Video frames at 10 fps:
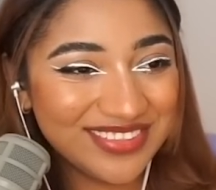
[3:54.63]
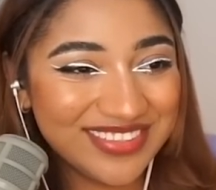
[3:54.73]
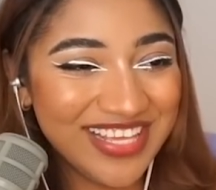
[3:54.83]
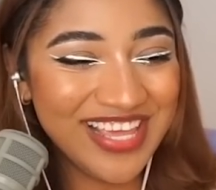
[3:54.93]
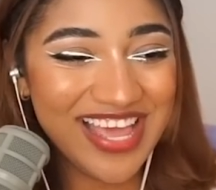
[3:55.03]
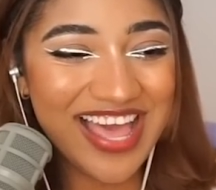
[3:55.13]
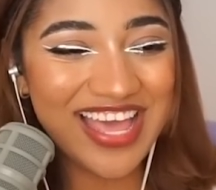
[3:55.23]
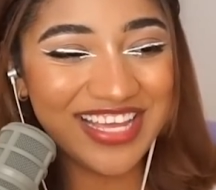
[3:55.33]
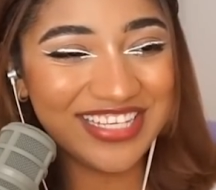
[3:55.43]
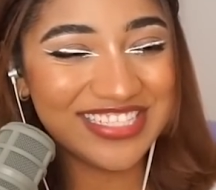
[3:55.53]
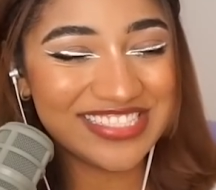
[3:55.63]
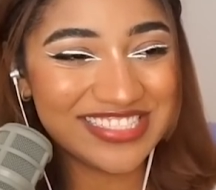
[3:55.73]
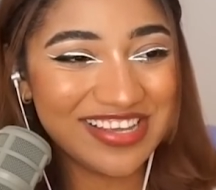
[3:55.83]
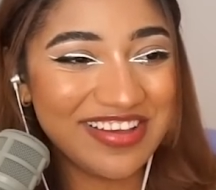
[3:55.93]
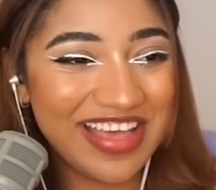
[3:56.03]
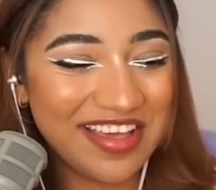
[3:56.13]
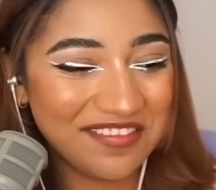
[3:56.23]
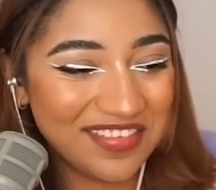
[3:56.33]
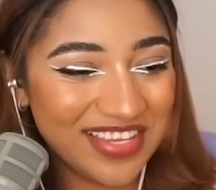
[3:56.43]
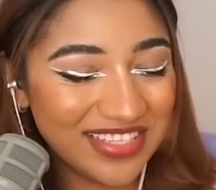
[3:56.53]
Yeah, he's so happy.